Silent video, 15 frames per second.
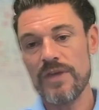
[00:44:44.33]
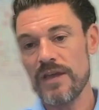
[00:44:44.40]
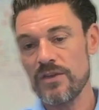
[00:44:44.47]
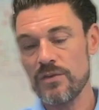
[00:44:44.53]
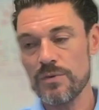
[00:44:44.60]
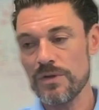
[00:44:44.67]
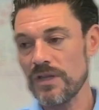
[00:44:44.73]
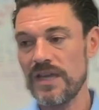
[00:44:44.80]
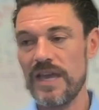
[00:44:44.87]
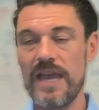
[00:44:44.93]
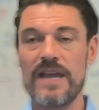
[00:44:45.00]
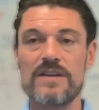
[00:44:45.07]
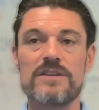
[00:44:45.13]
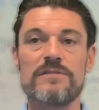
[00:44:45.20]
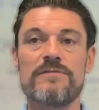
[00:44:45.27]
you really
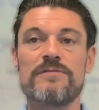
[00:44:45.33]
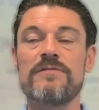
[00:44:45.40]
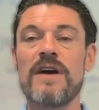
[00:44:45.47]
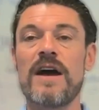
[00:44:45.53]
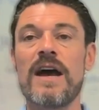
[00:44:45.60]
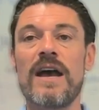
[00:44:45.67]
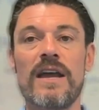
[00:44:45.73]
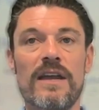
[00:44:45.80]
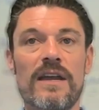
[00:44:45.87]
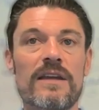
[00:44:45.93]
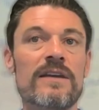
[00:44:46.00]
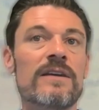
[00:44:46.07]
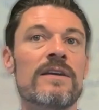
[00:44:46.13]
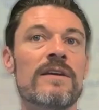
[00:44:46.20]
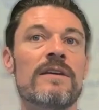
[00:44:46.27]
can't define
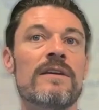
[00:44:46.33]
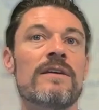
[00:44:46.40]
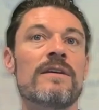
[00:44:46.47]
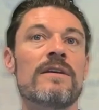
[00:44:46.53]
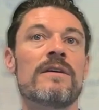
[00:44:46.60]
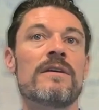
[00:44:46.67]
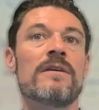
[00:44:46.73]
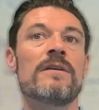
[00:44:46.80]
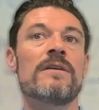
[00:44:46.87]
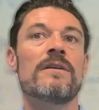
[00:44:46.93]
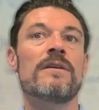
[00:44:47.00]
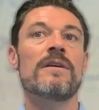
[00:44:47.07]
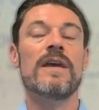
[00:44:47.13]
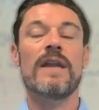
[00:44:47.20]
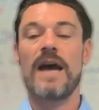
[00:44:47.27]

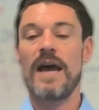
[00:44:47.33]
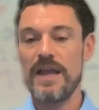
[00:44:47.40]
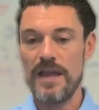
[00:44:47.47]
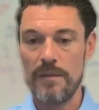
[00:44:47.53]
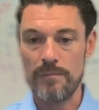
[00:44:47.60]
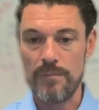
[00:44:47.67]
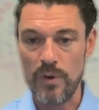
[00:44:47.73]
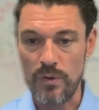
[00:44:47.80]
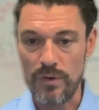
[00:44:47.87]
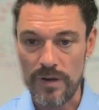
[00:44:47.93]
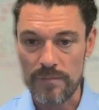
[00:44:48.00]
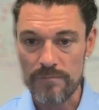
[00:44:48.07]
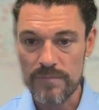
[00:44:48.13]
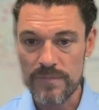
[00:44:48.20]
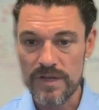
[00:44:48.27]
an IAM program.